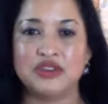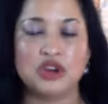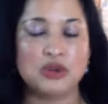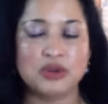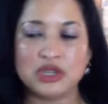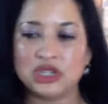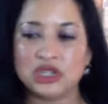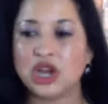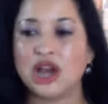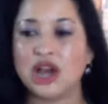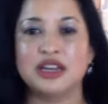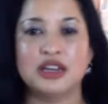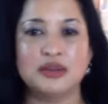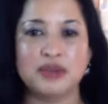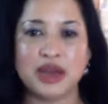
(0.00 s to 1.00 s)
Nobody's
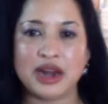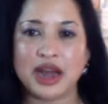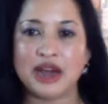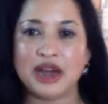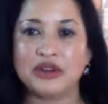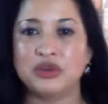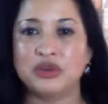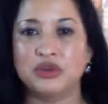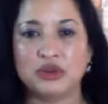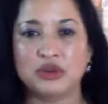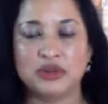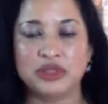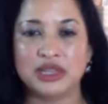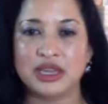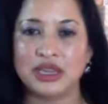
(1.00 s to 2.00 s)
talking about how you work
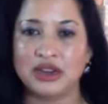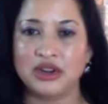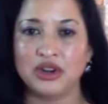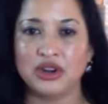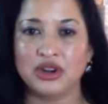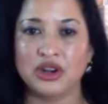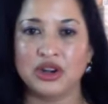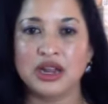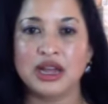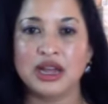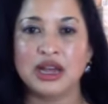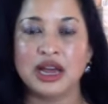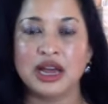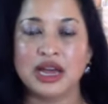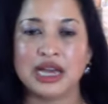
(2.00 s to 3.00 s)
with the inner
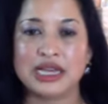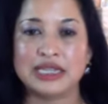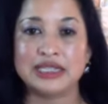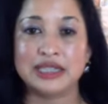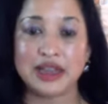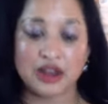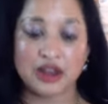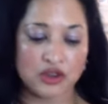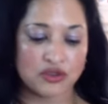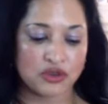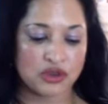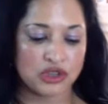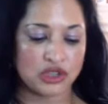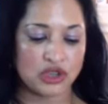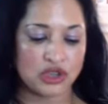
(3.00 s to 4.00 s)
self
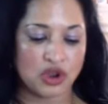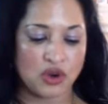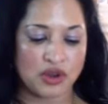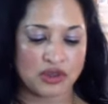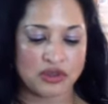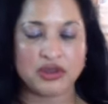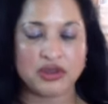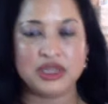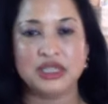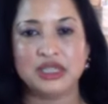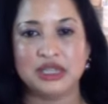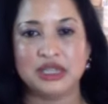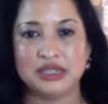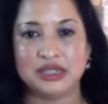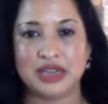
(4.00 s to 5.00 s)
or going through
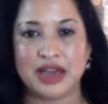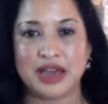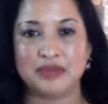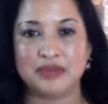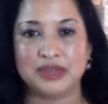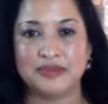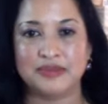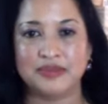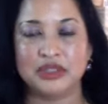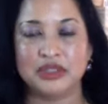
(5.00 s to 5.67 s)
these steps.